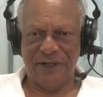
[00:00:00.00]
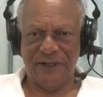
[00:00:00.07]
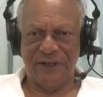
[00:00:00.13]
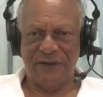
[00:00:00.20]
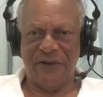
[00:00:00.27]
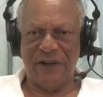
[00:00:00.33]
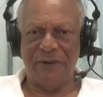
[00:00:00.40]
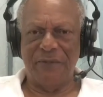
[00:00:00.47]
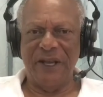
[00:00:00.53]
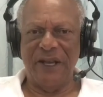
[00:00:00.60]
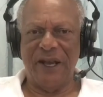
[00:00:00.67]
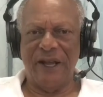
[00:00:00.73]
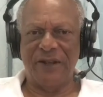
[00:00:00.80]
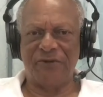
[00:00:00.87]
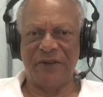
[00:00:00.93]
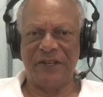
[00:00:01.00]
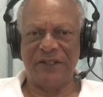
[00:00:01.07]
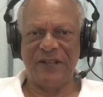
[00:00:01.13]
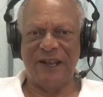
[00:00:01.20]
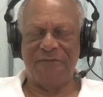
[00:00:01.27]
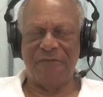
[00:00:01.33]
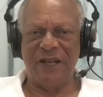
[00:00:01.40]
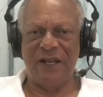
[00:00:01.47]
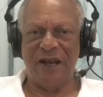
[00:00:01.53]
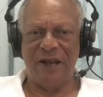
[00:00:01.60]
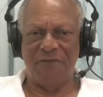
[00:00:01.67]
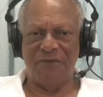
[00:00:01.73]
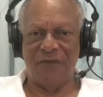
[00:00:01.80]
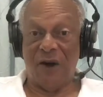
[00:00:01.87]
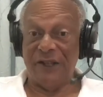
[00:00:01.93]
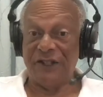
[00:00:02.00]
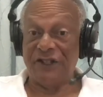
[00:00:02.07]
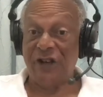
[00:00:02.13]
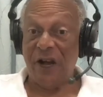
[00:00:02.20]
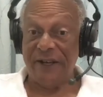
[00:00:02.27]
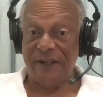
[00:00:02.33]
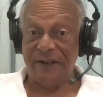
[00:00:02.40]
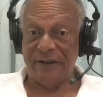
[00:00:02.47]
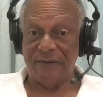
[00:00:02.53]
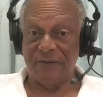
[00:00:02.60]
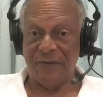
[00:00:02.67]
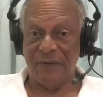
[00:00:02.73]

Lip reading: developing countries have become on China